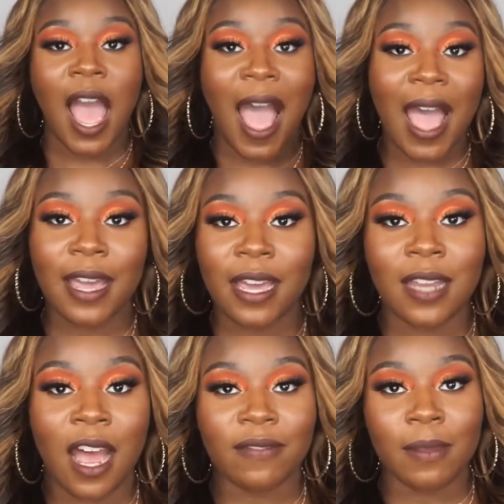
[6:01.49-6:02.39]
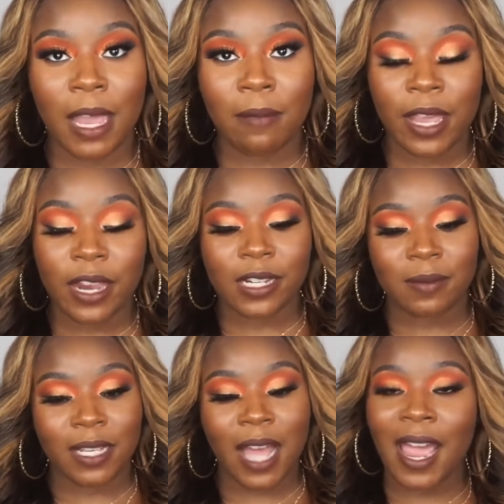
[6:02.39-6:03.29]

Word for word: I cut off the baby hairs because I